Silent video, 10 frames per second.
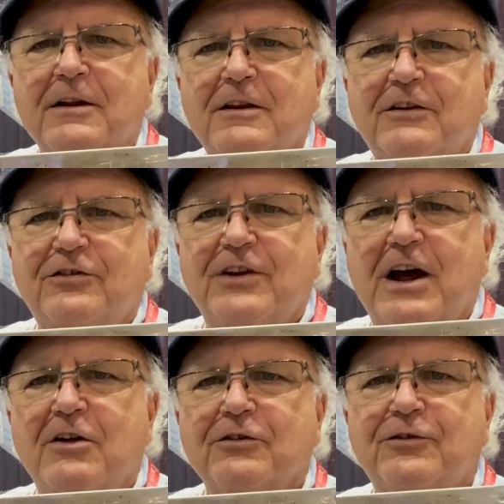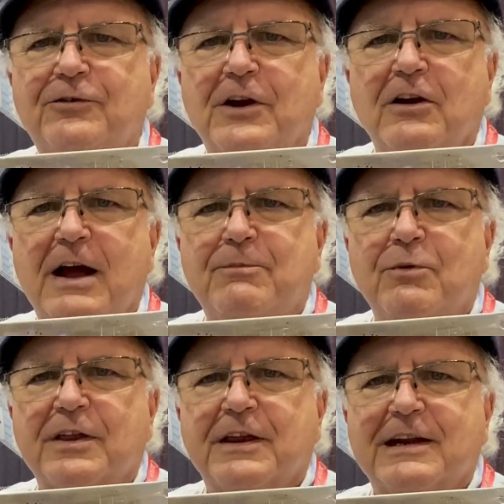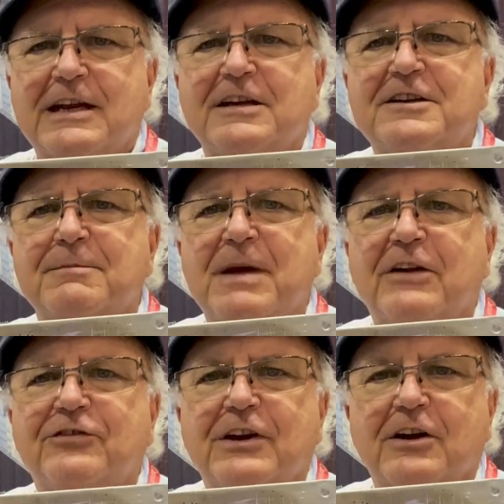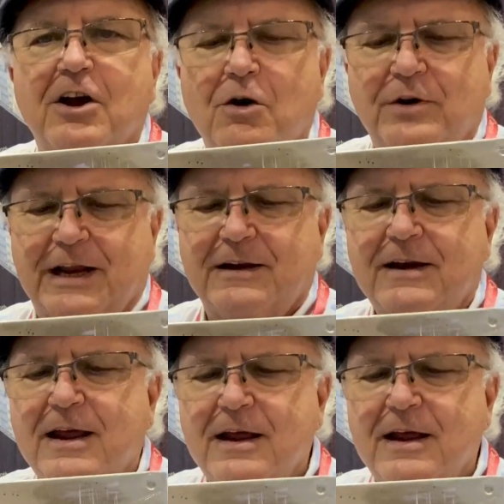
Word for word: These cells fill up with an intumescent coating